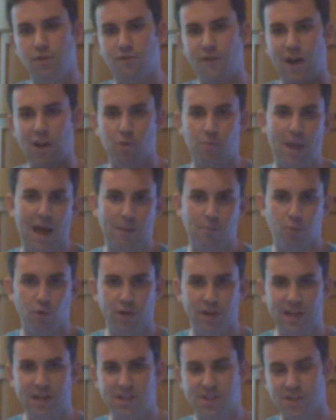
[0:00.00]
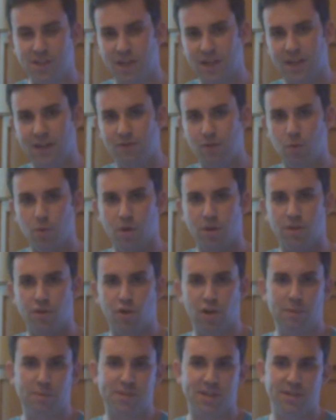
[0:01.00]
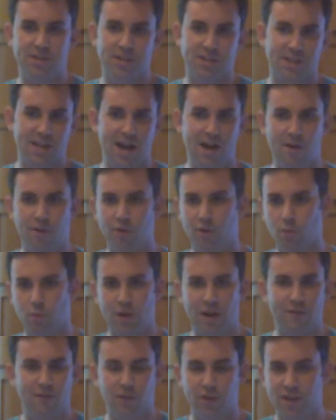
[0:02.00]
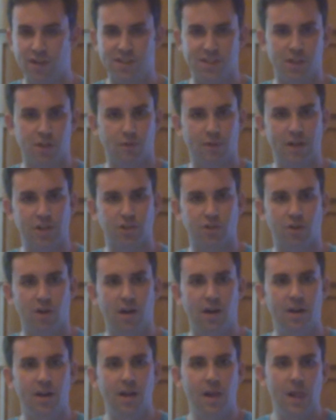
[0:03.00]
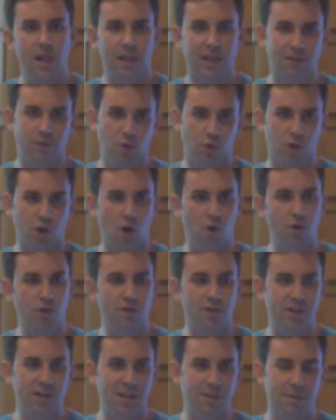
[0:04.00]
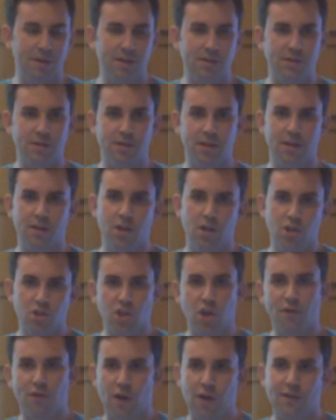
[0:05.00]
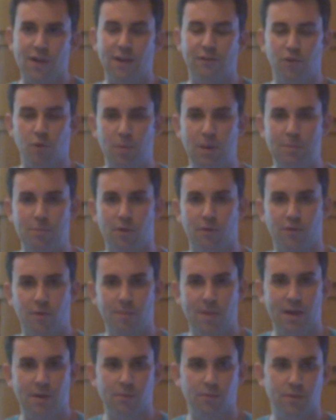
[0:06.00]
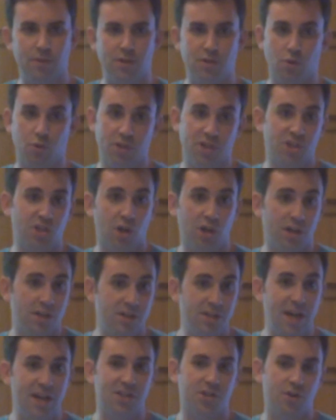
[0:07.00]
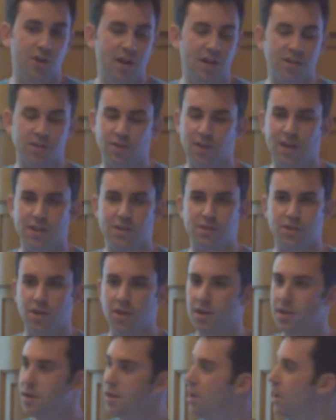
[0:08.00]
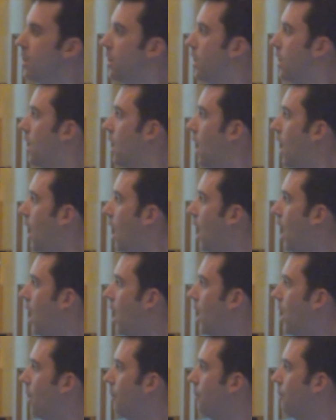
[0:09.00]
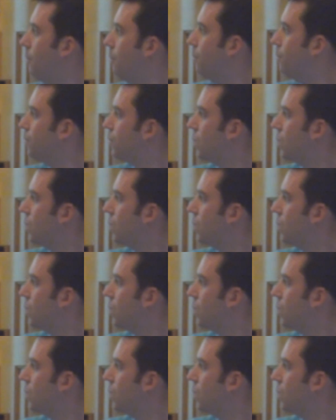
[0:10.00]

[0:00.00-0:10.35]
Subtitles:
follow Blackboard Eats, and they give you a 30% discount or whatever it is at the restaurant, give you a code to redeem it. And so far I've had a few people from that. It only started yesterday, so that's good. I